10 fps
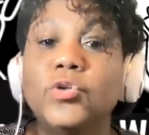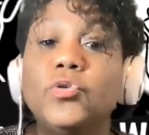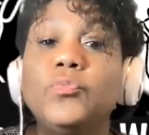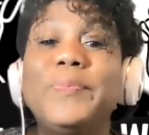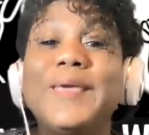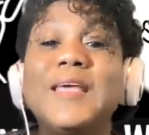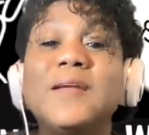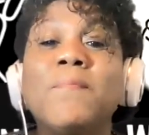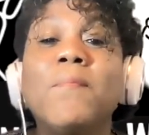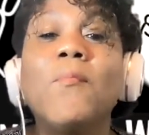to
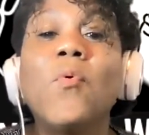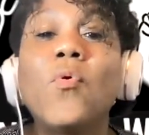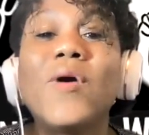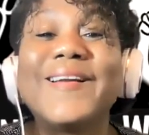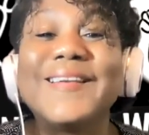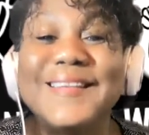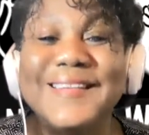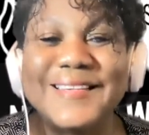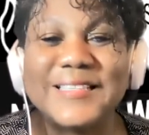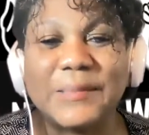being more
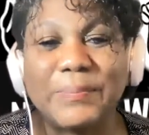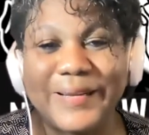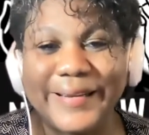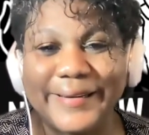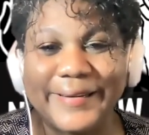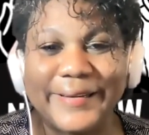disciplined.